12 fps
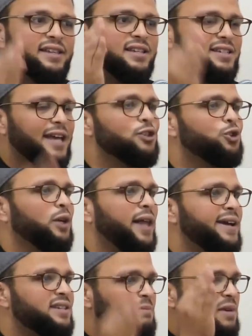and
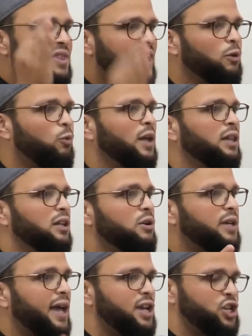centralize them in that one
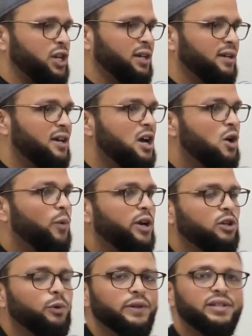location
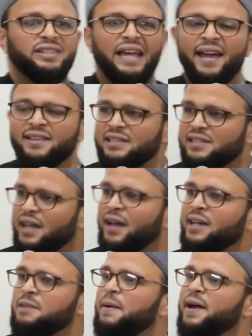where you will stand
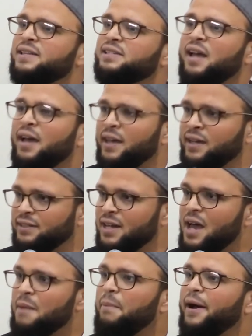side by side
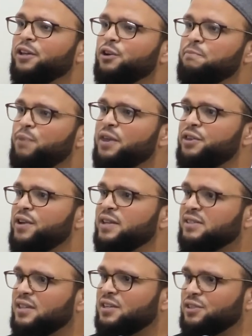by your brother
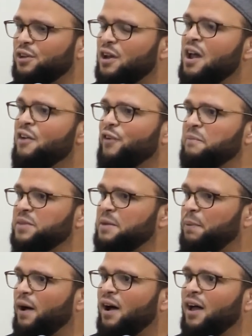and sister from
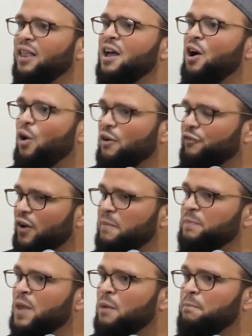Nepal or
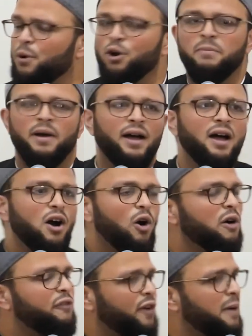from Burma
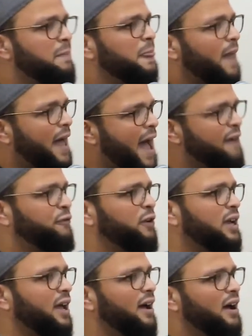or from
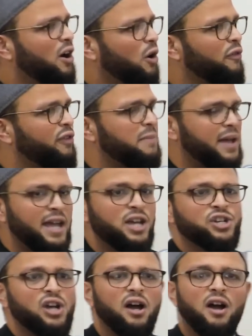Africa or from
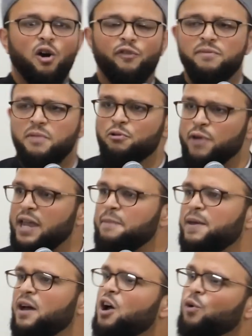Asia or from
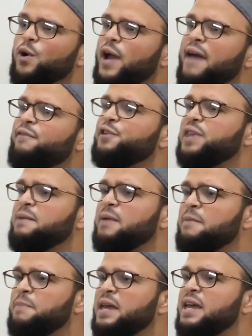Arabia, wherever
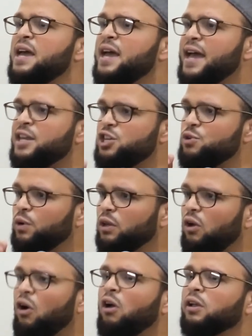they may be, and you
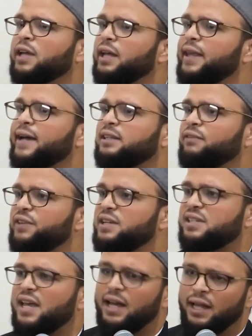will all
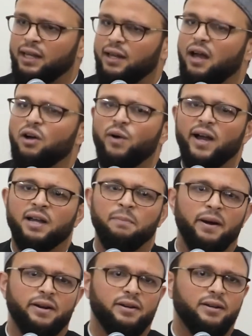collectively say, Allahu
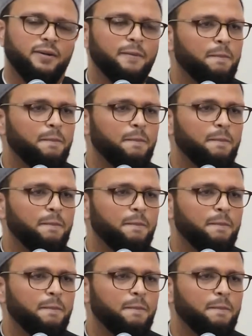Akbar.